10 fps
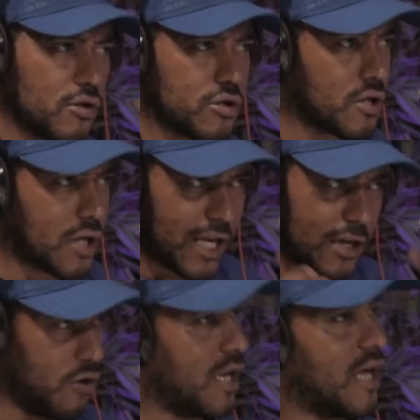clearly
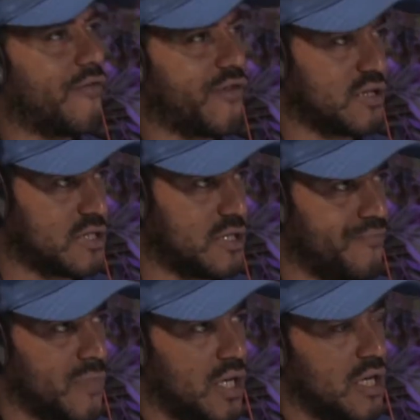look like Africans.
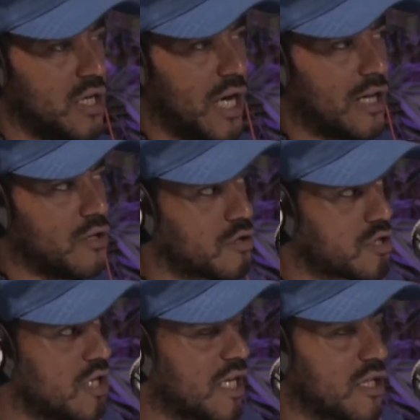And also
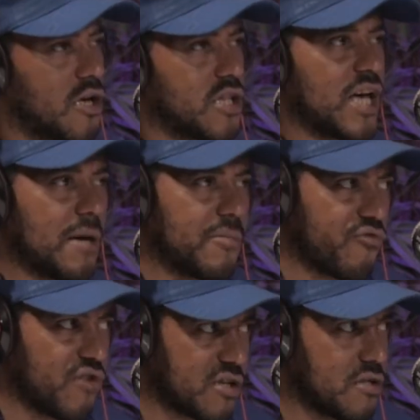you had a lot of
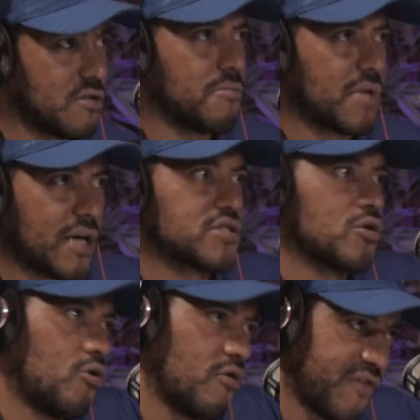Aboriginal blacks
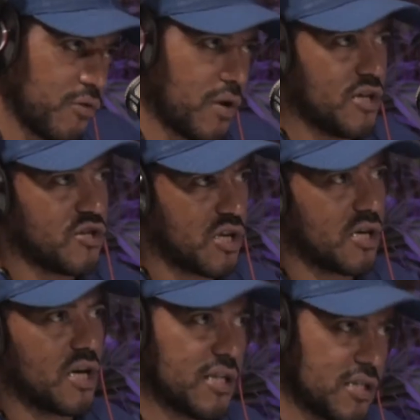all through Asia
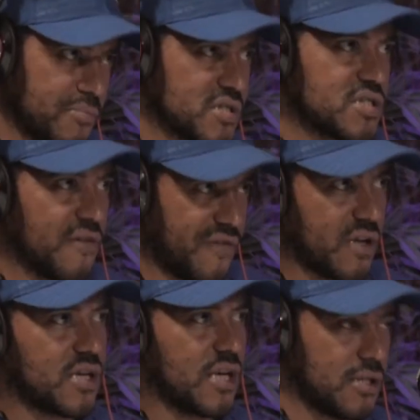and the
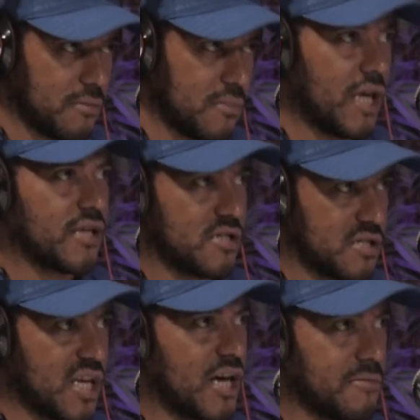Pacific in ancient
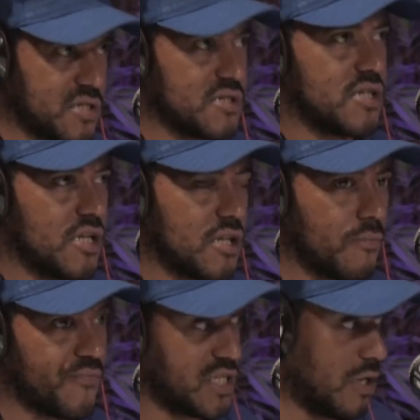times. You know,
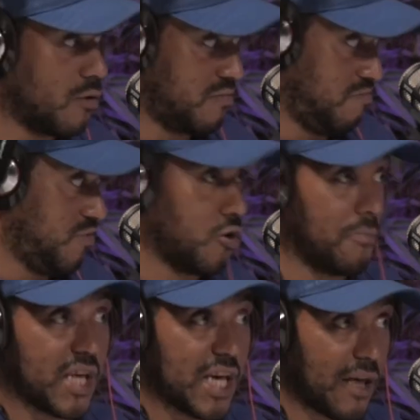there's still some
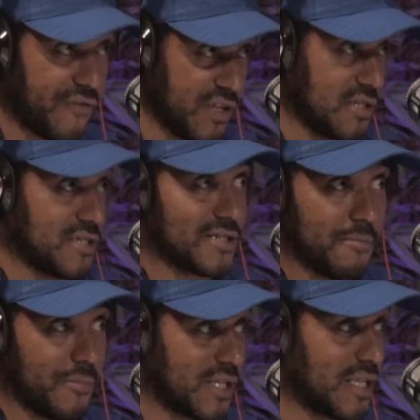there. I've visited them,
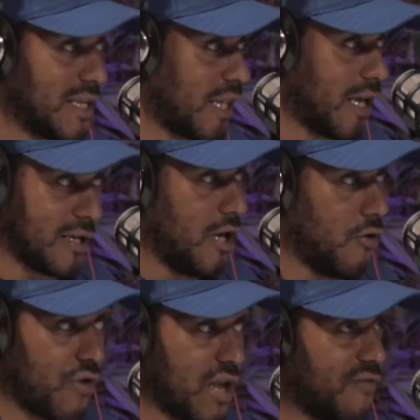but they're in like
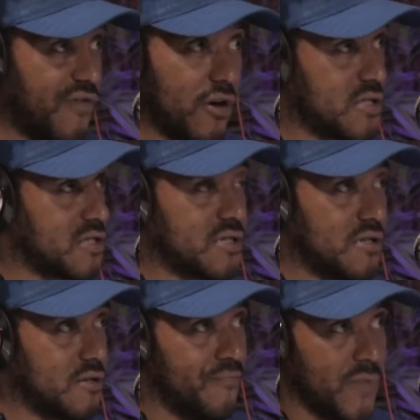rainforest
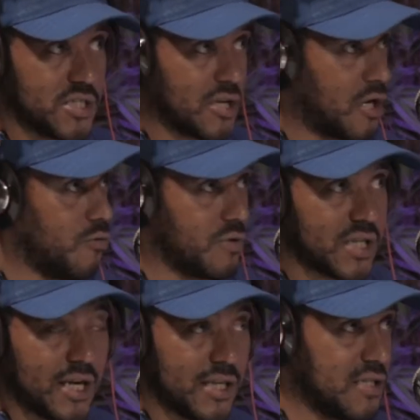and secluded
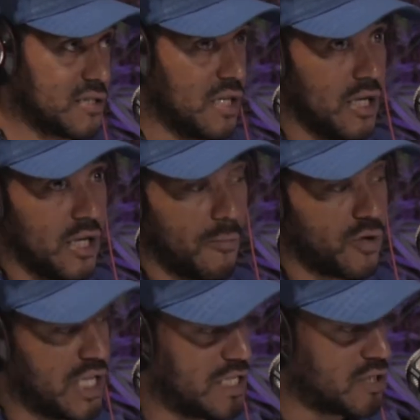areas.
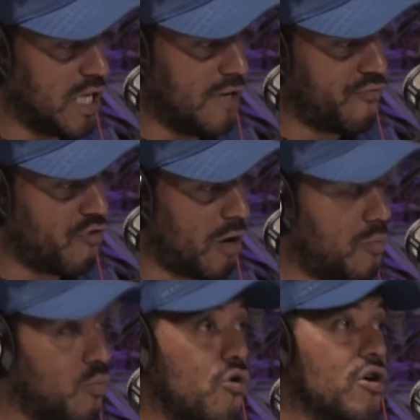But even Robin
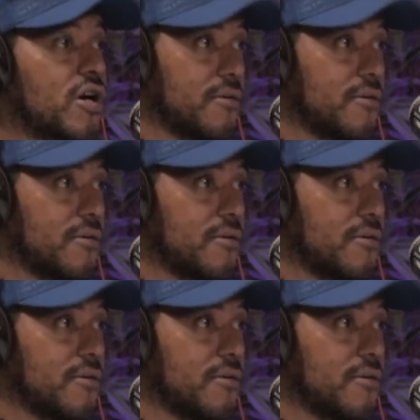Walker,